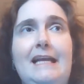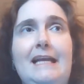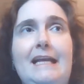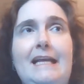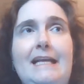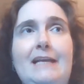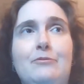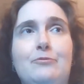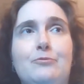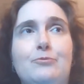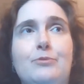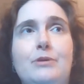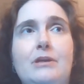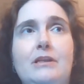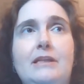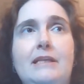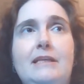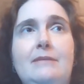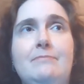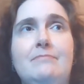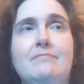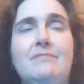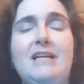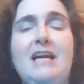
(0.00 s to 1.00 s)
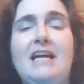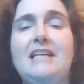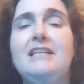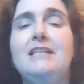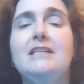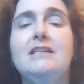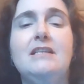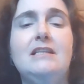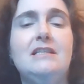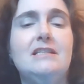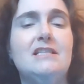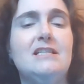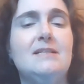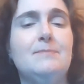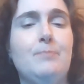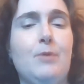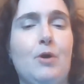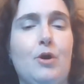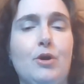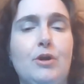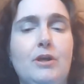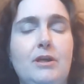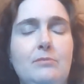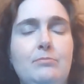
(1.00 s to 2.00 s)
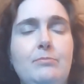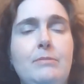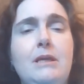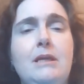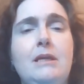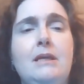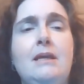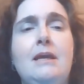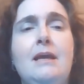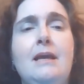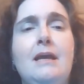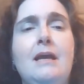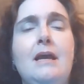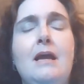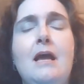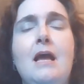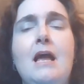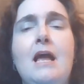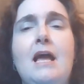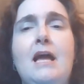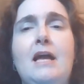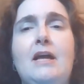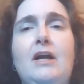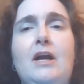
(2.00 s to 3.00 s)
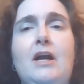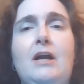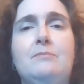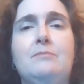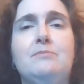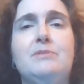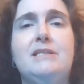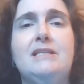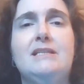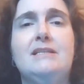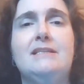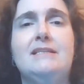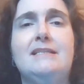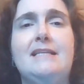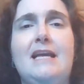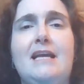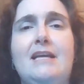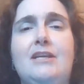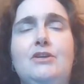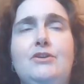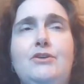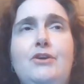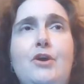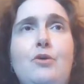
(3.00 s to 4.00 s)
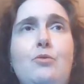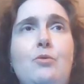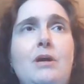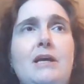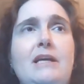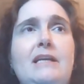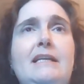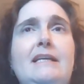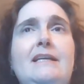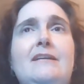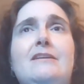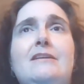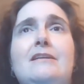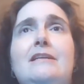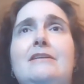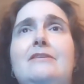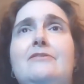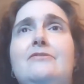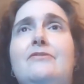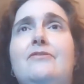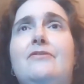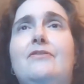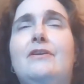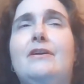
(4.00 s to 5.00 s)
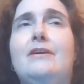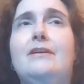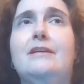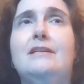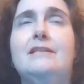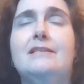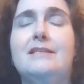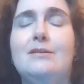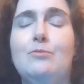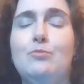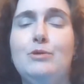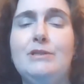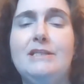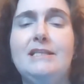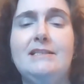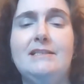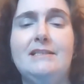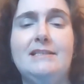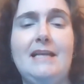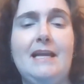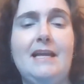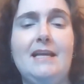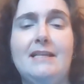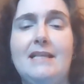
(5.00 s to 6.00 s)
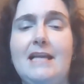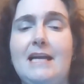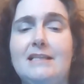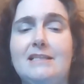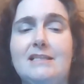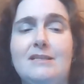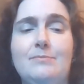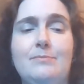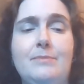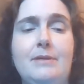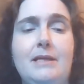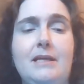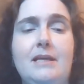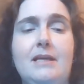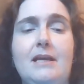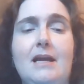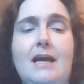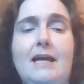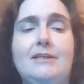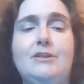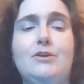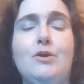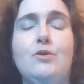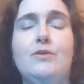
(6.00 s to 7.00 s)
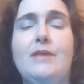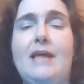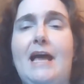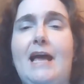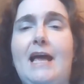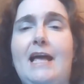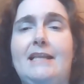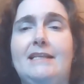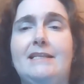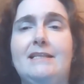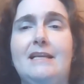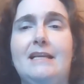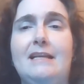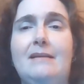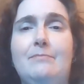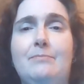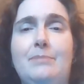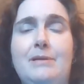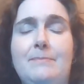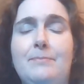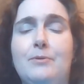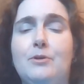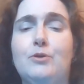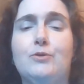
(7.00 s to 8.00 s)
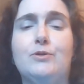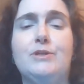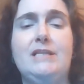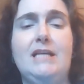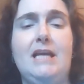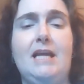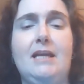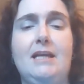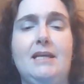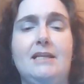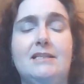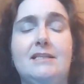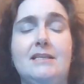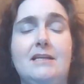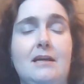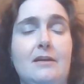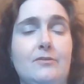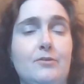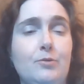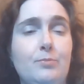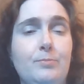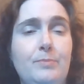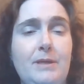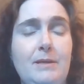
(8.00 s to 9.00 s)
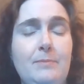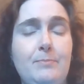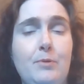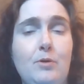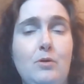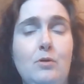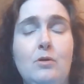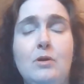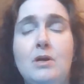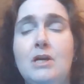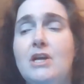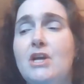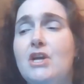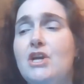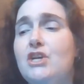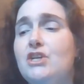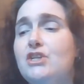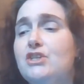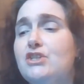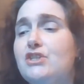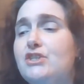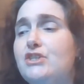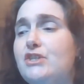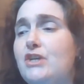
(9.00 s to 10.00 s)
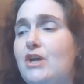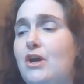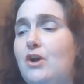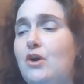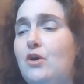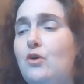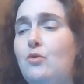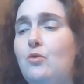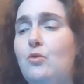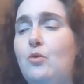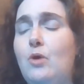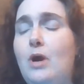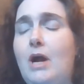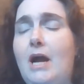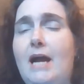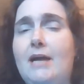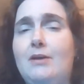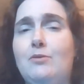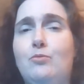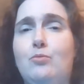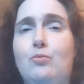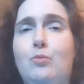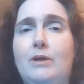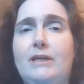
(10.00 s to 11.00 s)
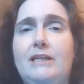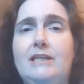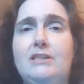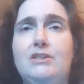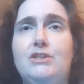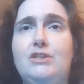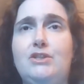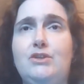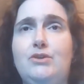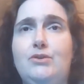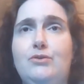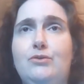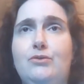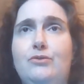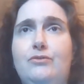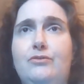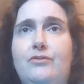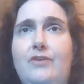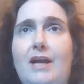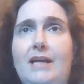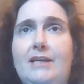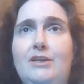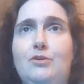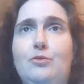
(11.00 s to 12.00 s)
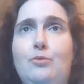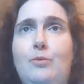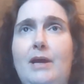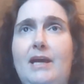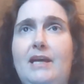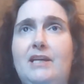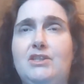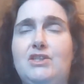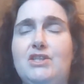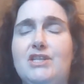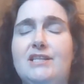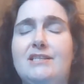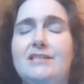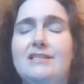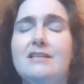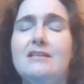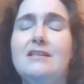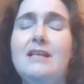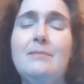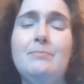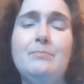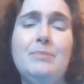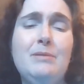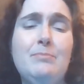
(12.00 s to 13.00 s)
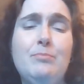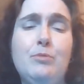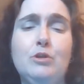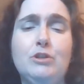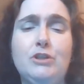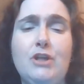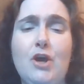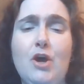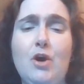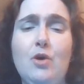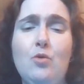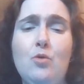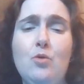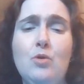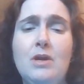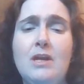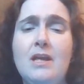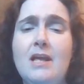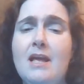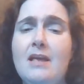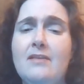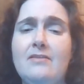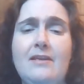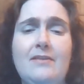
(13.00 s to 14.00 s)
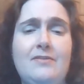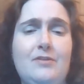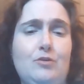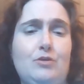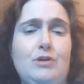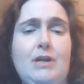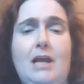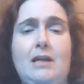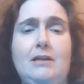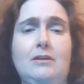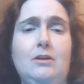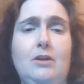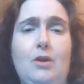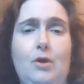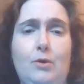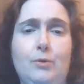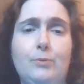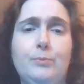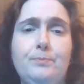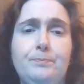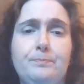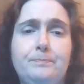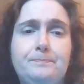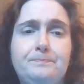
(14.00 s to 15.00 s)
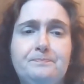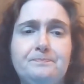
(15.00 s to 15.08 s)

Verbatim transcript: it really kind of lit a spark in me um, to say, you know what, if someone's saying that to me, I know that people are saying it to other people. So I wanted to find a way just to let people know that they're not alone.